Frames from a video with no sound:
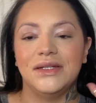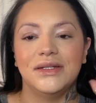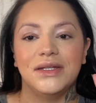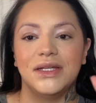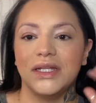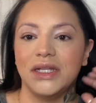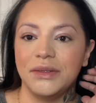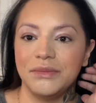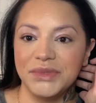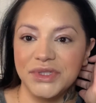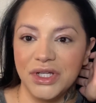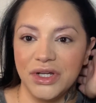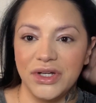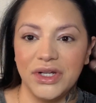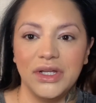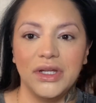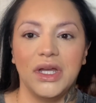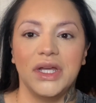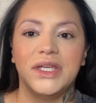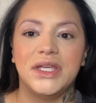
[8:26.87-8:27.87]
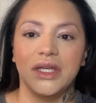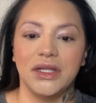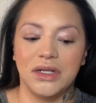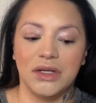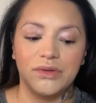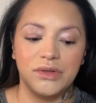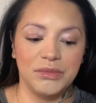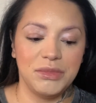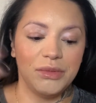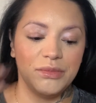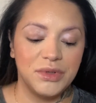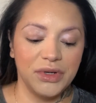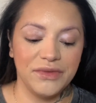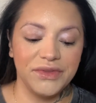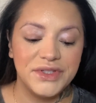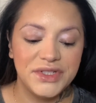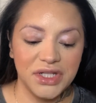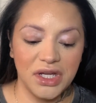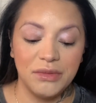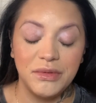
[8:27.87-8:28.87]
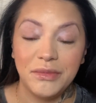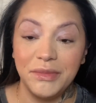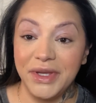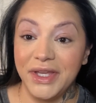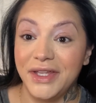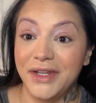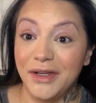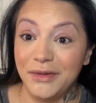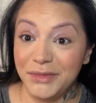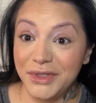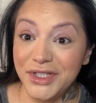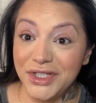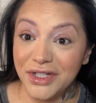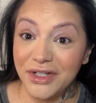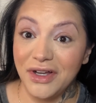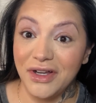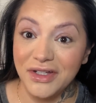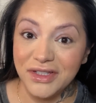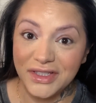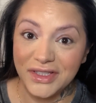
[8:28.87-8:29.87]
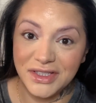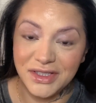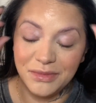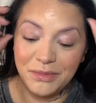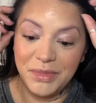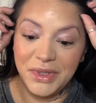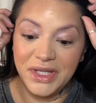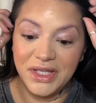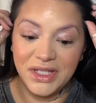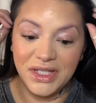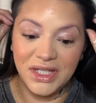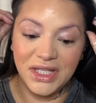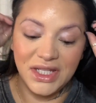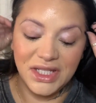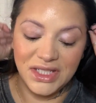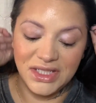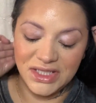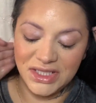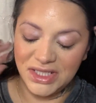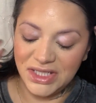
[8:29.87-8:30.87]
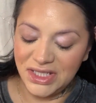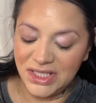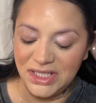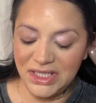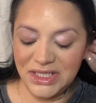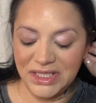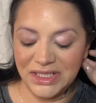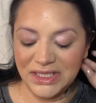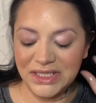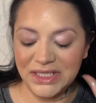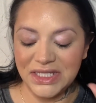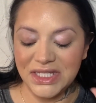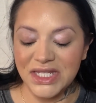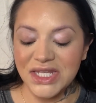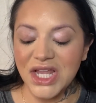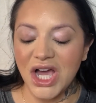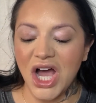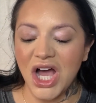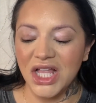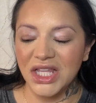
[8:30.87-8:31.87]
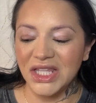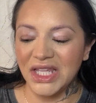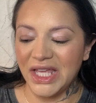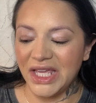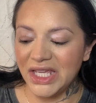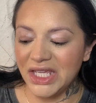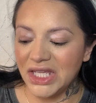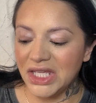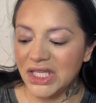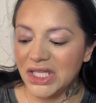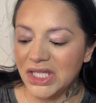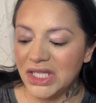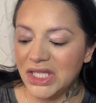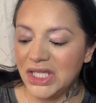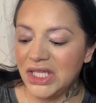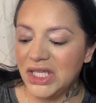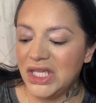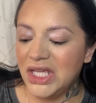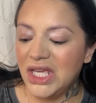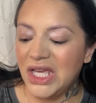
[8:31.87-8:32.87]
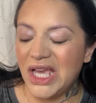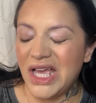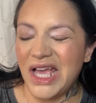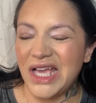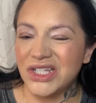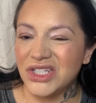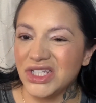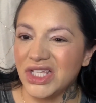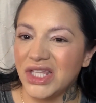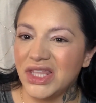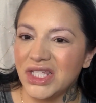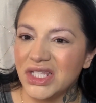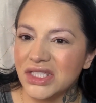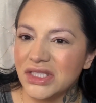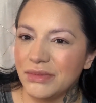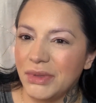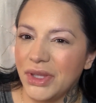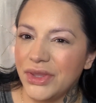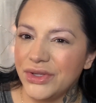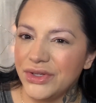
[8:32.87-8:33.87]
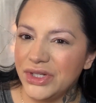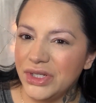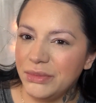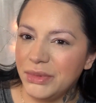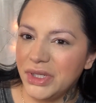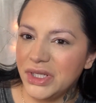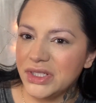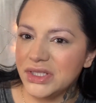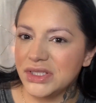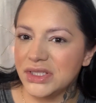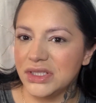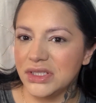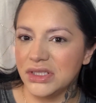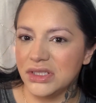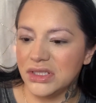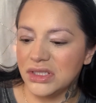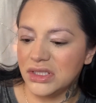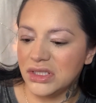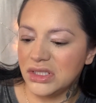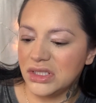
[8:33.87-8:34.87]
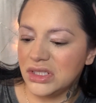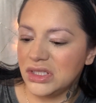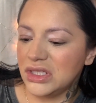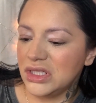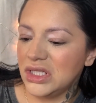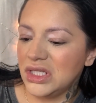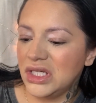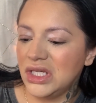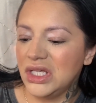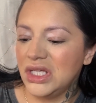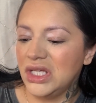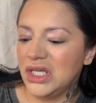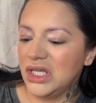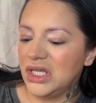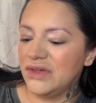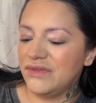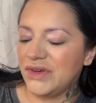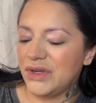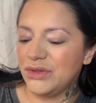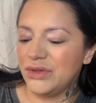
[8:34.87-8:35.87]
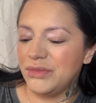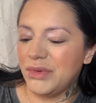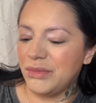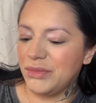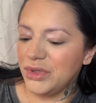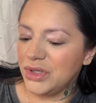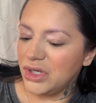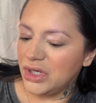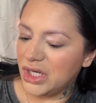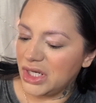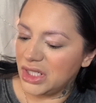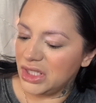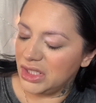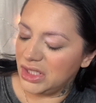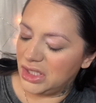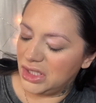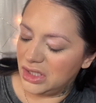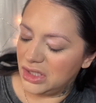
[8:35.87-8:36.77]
I'm sorry, I cannot remember off the top of my head how much it costs, but it is not like, actually I think it's about 30 bucks, if I remember correctly.